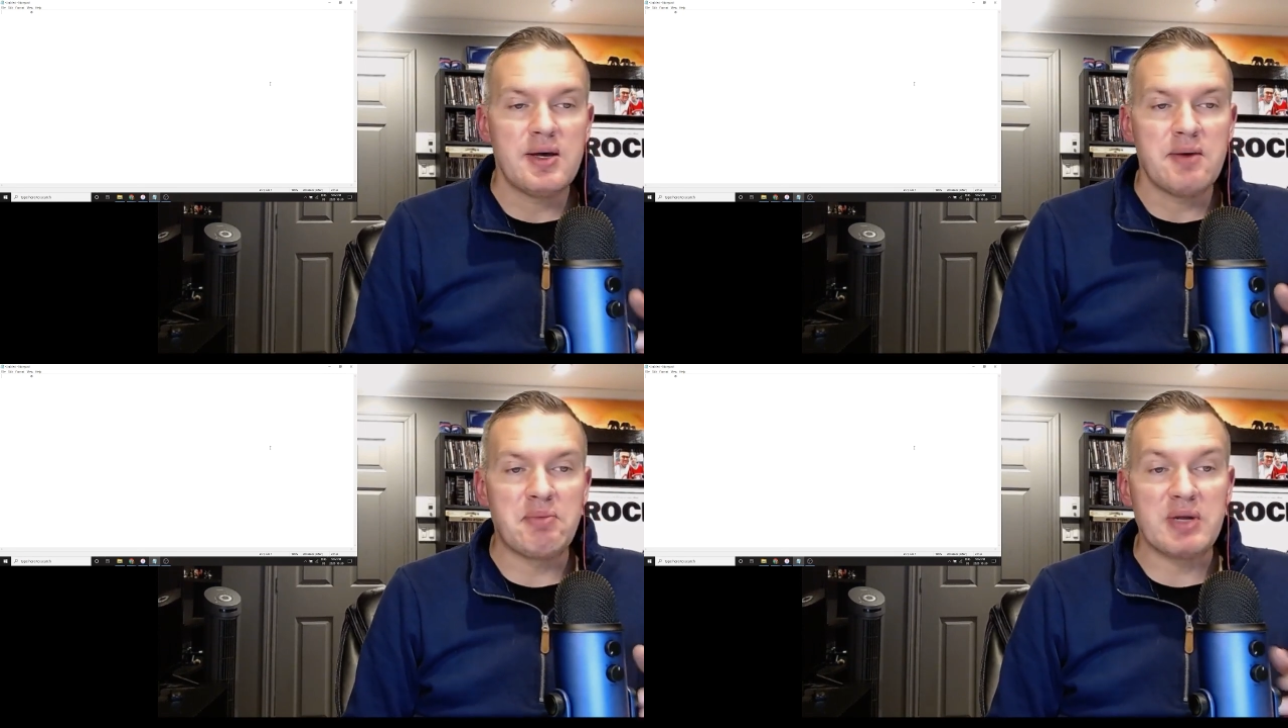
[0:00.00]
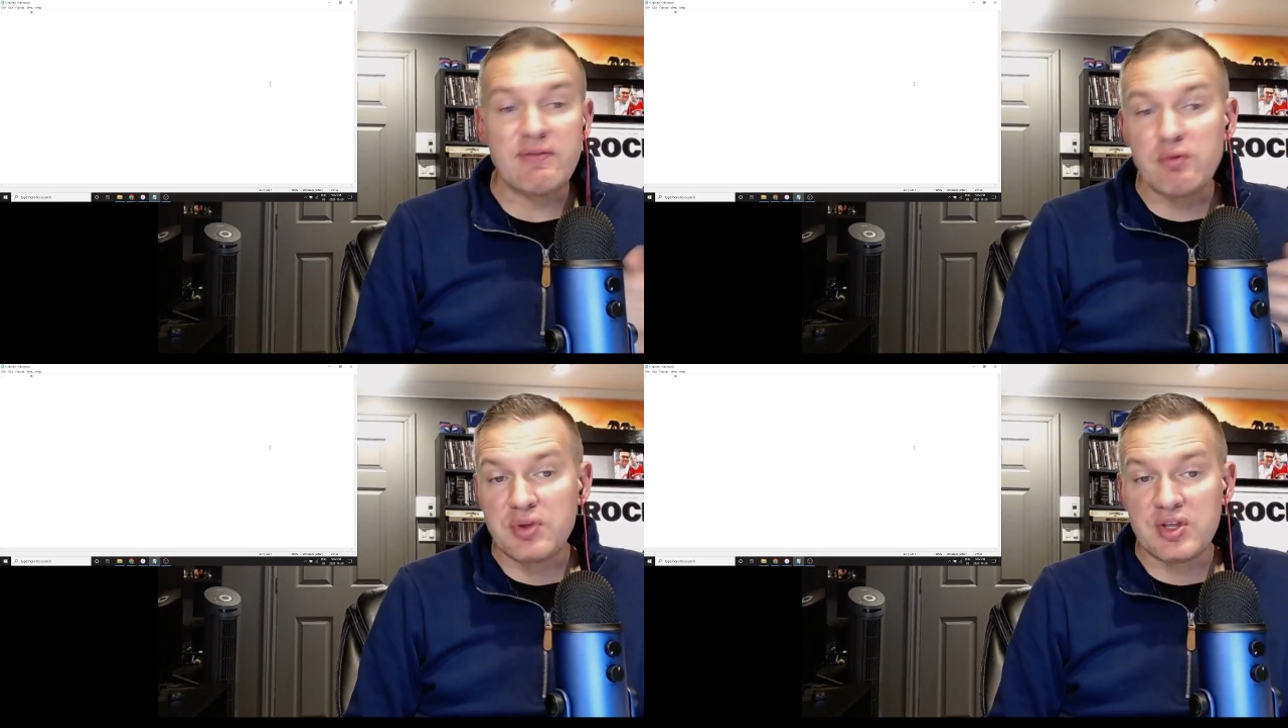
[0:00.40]
But
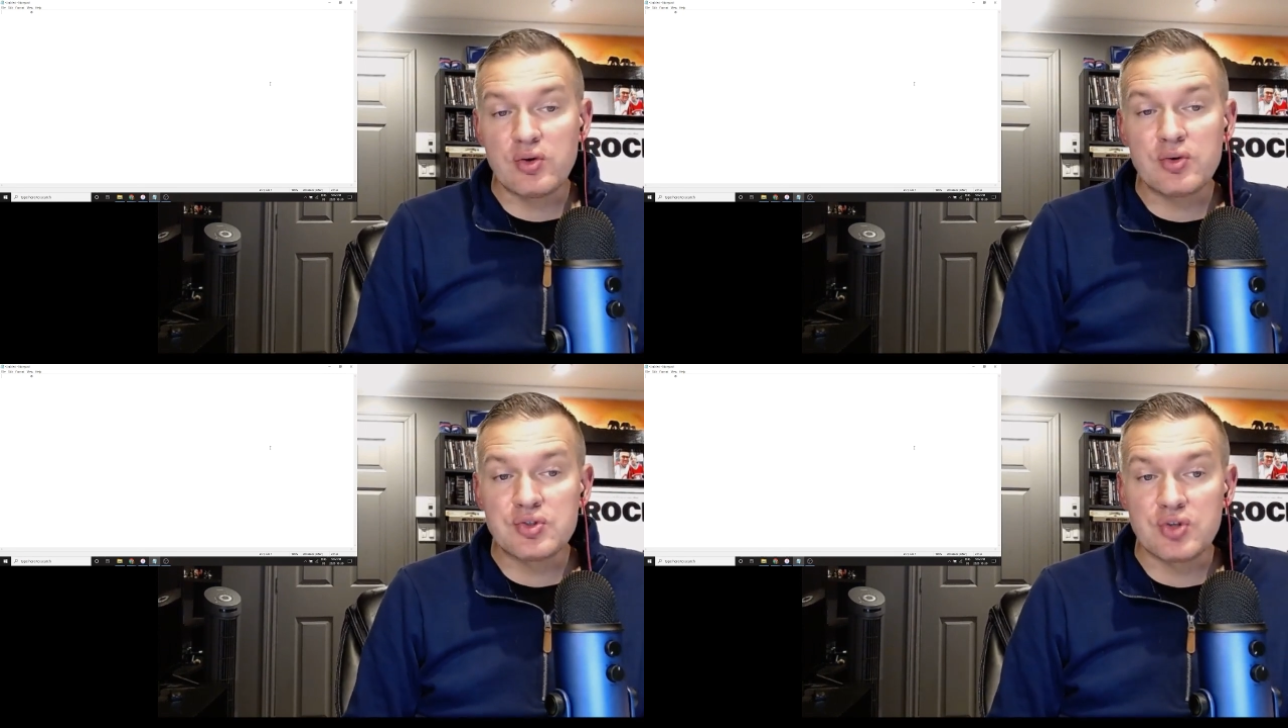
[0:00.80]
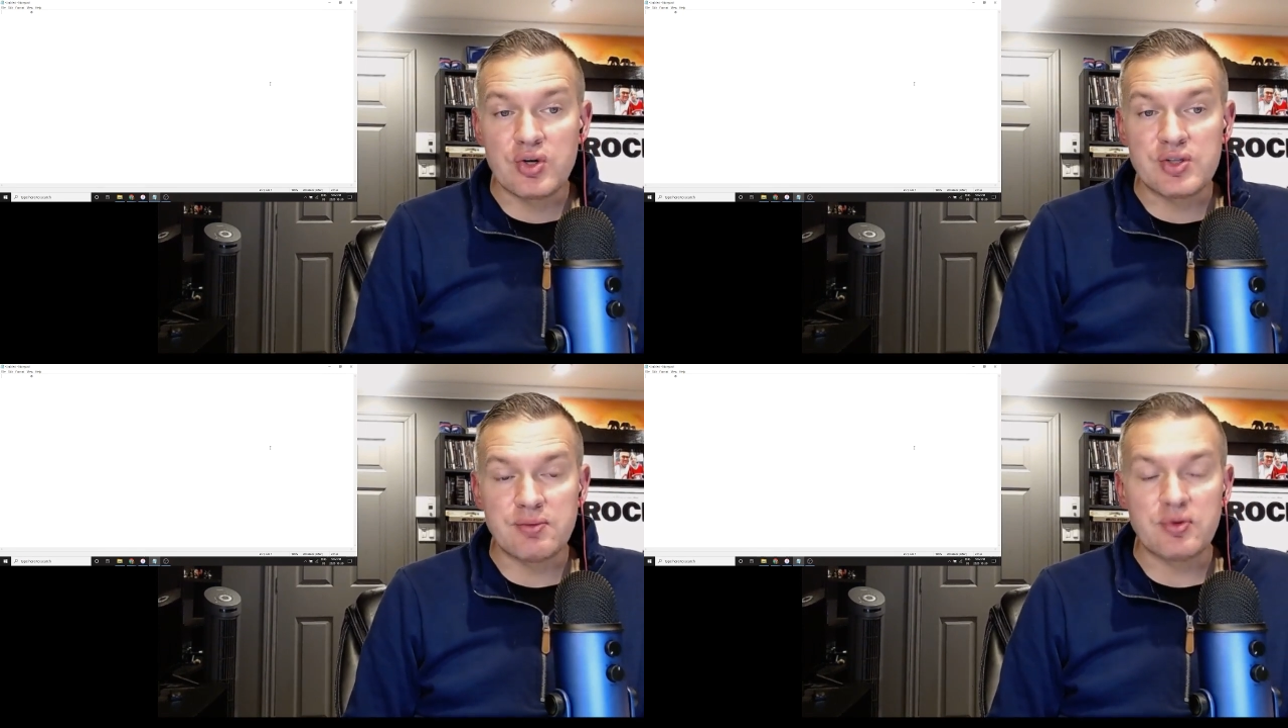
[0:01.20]
even within those
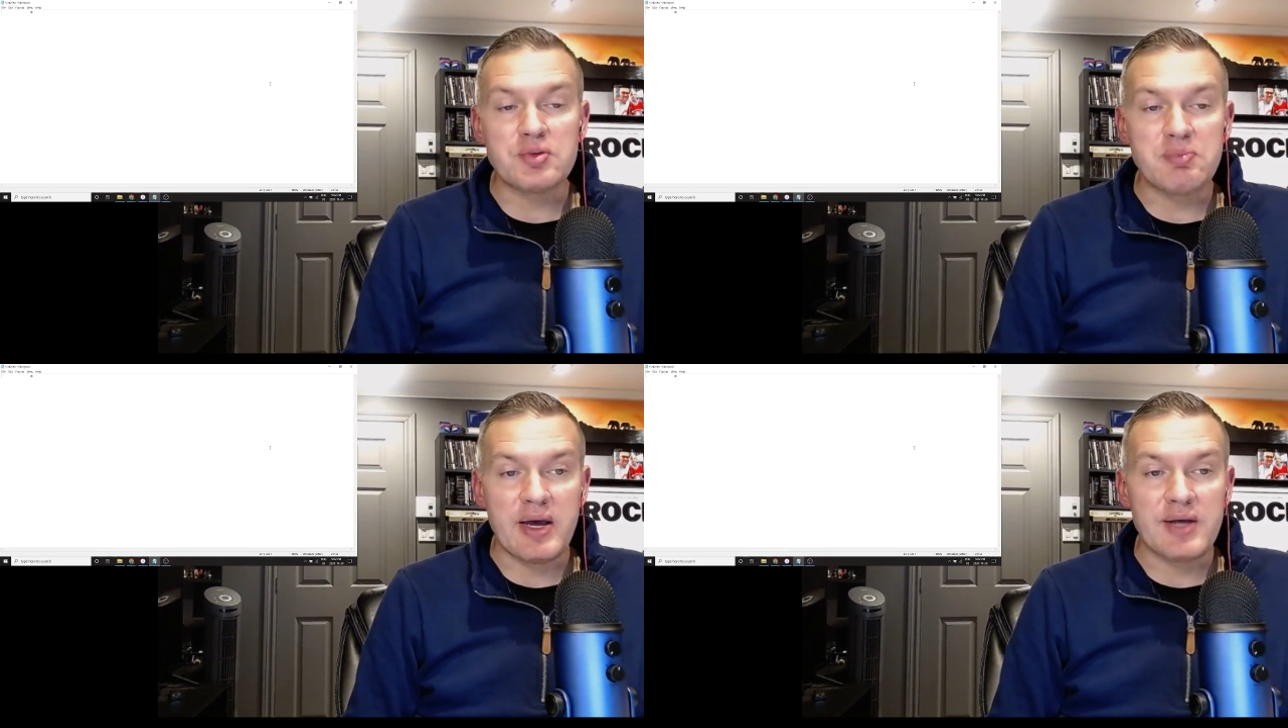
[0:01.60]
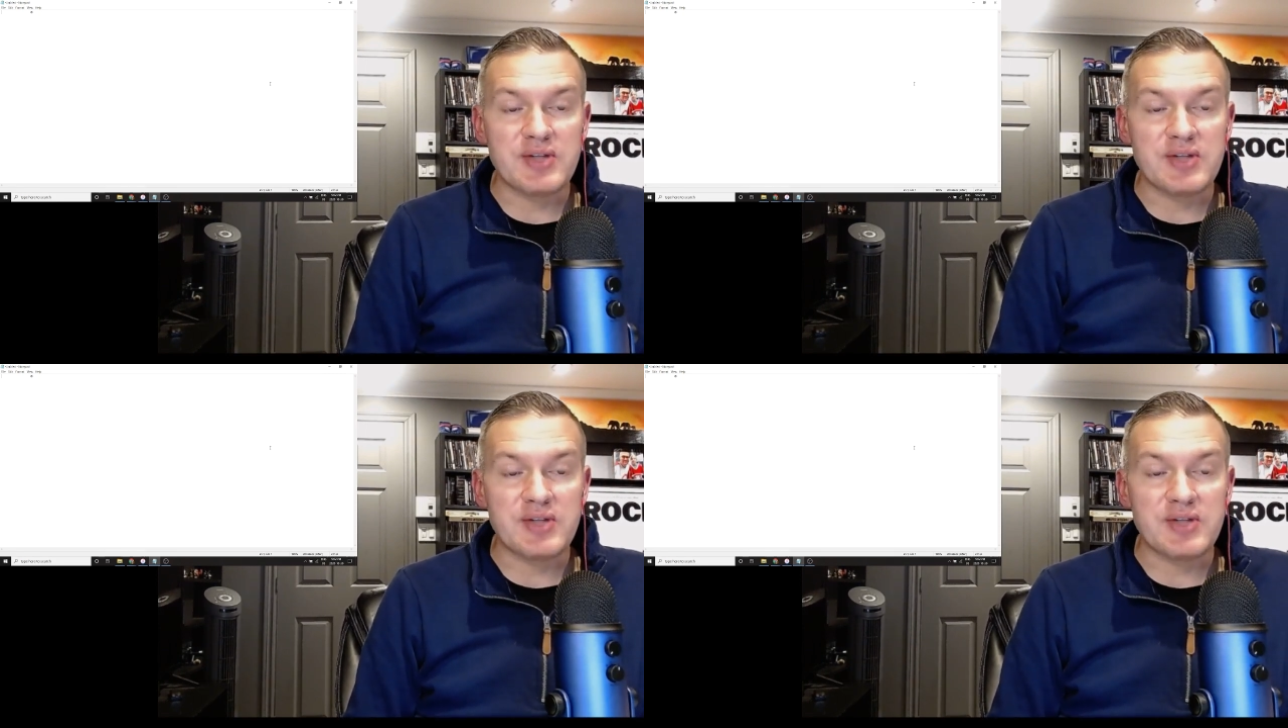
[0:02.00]
journeys of those bands,